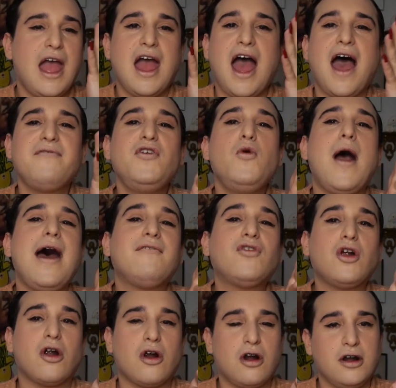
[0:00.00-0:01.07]
Have you
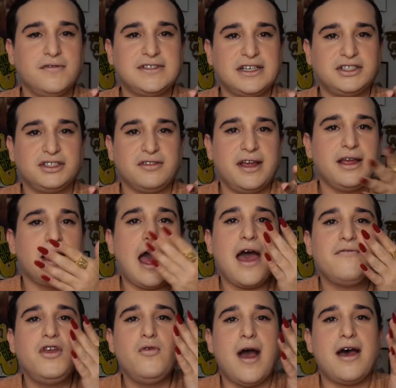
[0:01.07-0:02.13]
ever heard of such
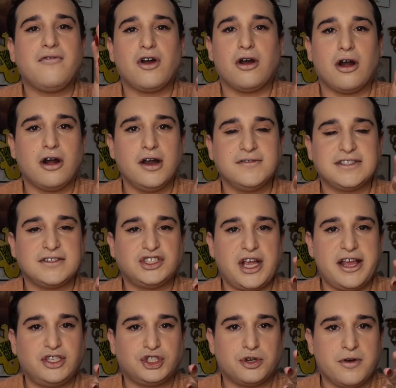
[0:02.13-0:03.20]

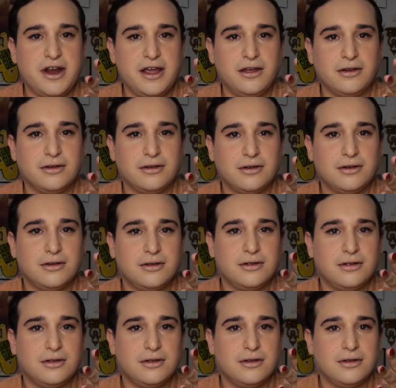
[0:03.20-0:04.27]
ishery?
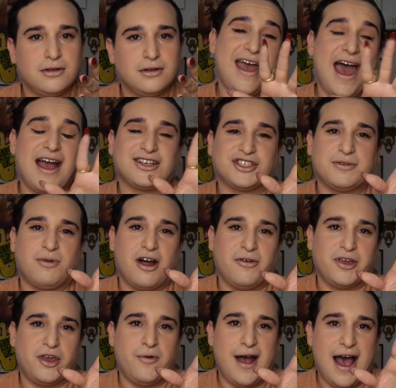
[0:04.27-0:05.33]
Actually,
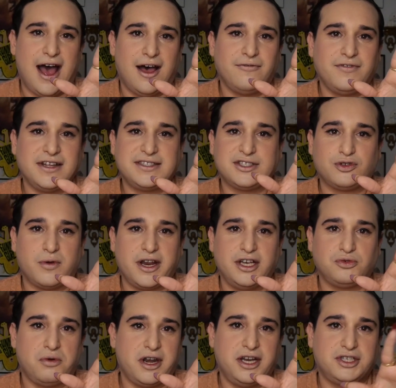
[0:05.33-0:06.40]
probably you have. It's
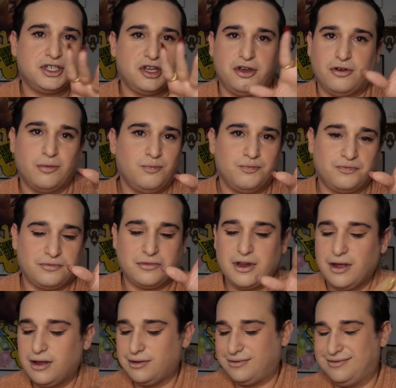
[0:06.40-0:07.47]
2022.
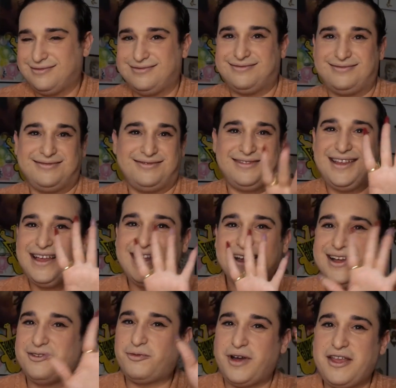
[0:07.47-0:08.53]

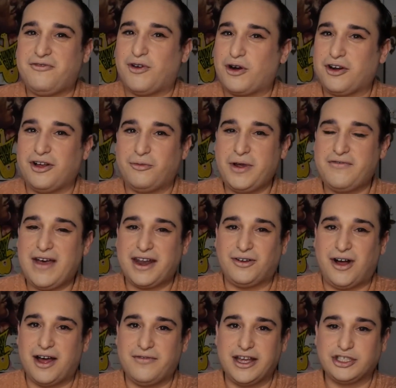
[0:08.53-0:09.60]
We've had a
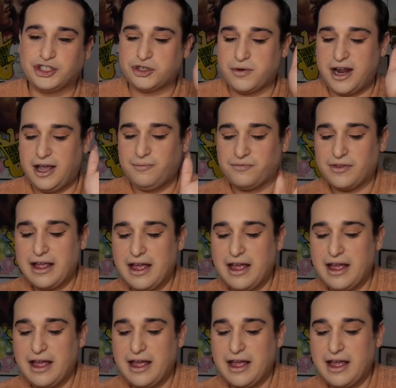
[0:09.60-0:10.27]
lot of ishery.